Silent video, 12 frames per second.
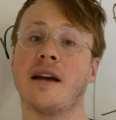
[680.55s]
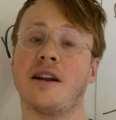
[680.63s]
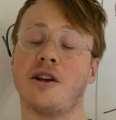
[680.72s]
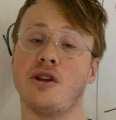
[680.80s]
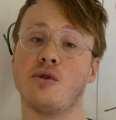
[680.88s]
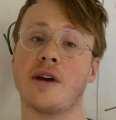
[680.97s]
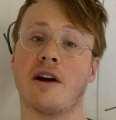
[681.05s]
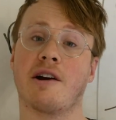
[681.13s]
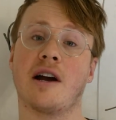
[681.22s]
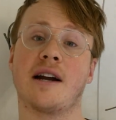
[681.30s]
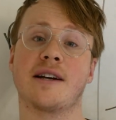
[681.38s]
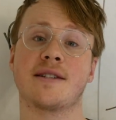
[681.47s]
in a
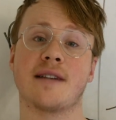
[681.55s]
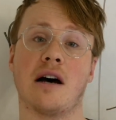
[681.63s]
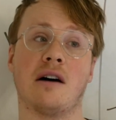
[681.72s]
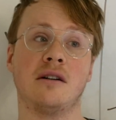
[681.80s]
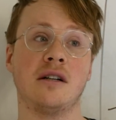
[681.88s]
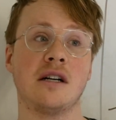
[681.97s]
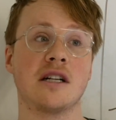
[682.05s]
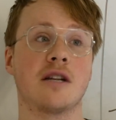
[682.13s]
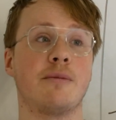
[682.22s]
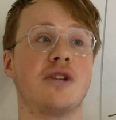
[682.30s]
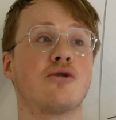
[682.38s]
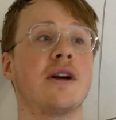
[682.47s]
eukaryotic cell to
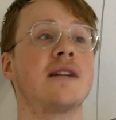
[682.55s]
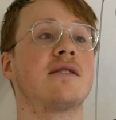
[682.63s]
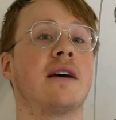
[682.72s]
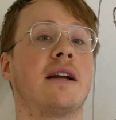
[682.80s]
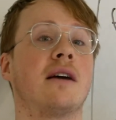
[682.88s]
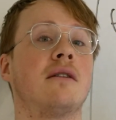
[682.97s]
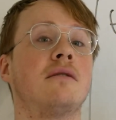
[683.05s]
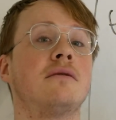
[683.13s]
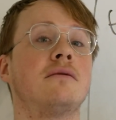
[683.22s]
be translated?